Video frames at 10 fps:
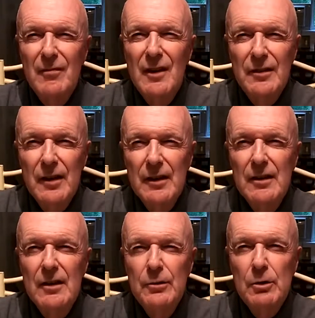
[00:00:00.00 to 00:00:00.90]
His
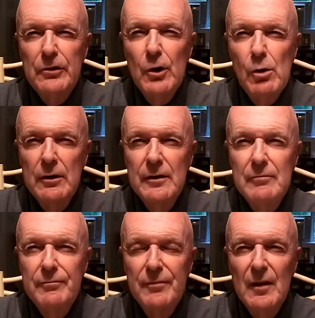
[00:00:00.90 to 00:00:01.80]
ideas were stolen.
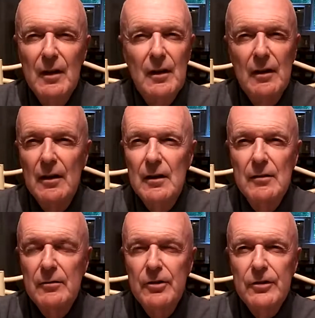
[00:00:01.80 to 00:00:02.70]

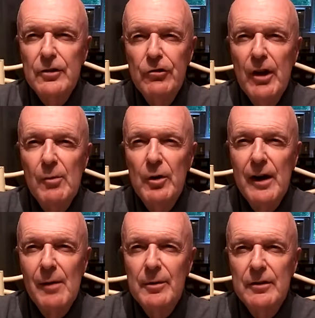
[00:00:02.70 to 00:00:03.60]
Just a shame what
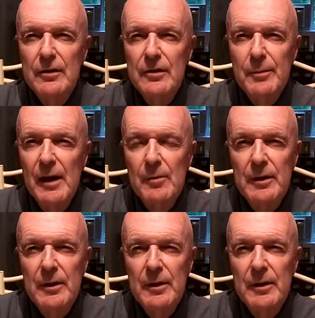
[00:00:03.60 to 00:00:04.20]
happened to this man,